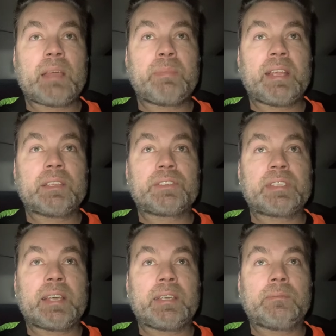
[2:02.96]
being
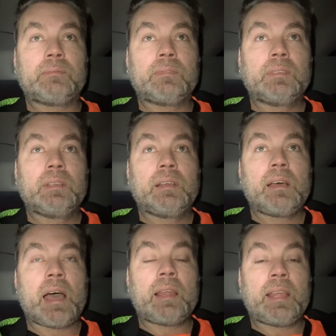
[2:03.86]
said,
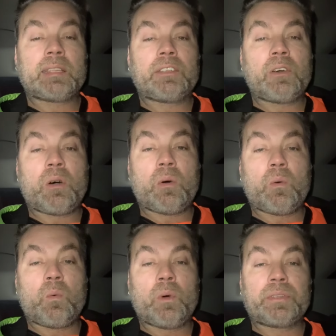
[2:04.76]
I'd like to know
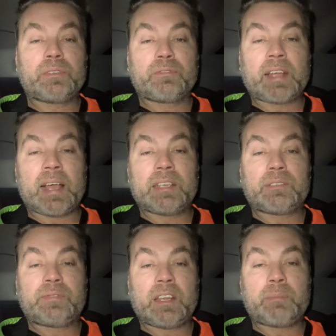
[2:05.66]
what your guys'
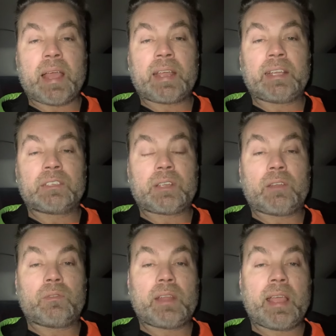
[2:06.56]
feedback is
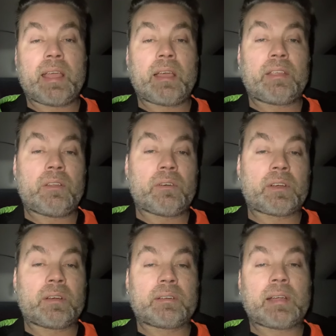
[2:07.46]
on, hey,
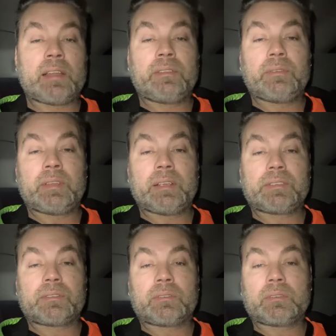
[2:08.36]
Kirk, I do
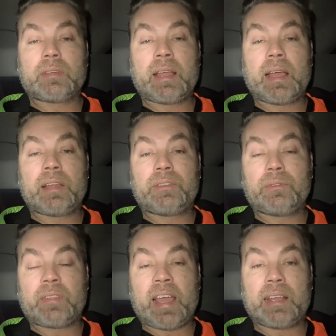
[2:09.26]
this, or hey, I
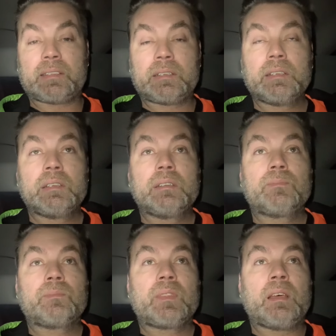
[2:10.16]
do that
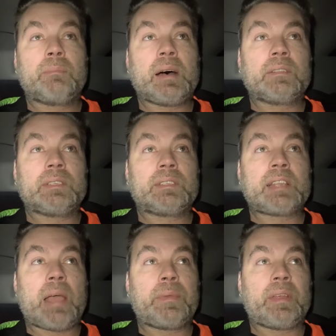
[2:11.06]
about this
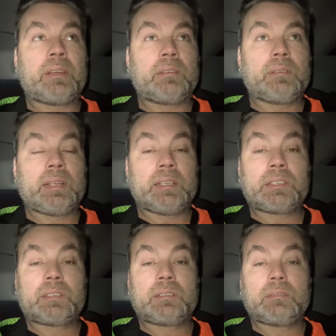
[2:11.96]
time of year in this,